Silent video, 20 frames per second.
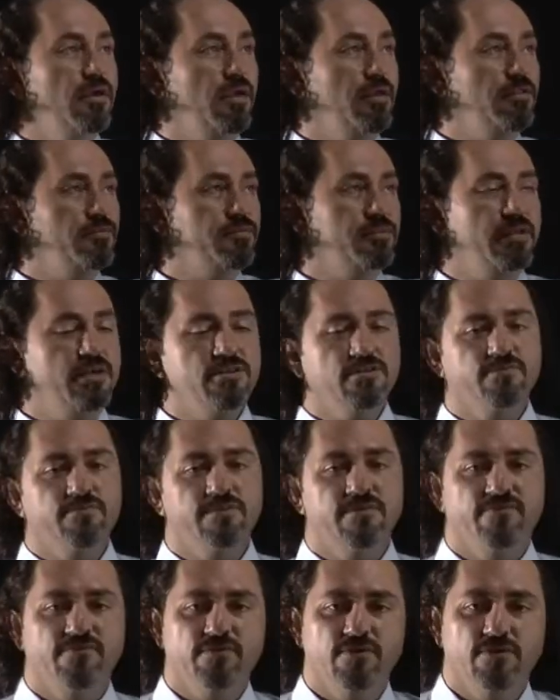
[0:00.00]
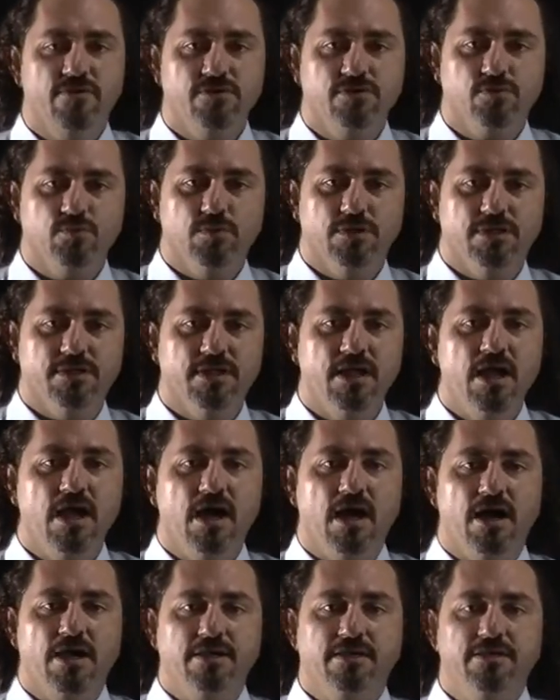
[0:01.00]
in relation with the first one,
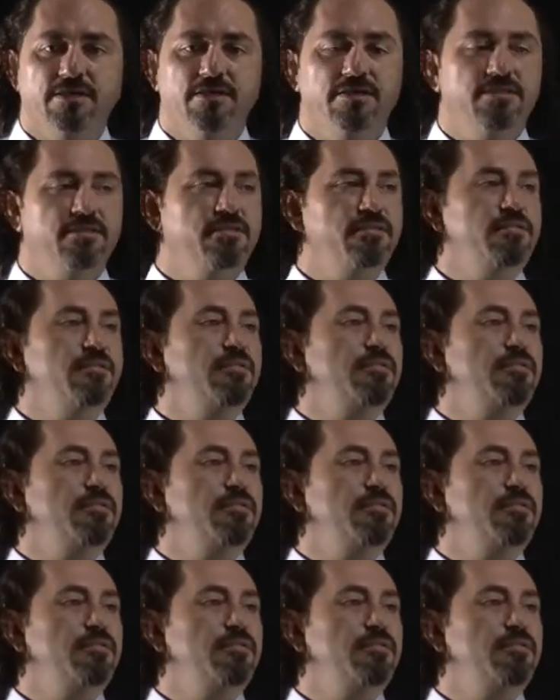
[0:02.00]
I can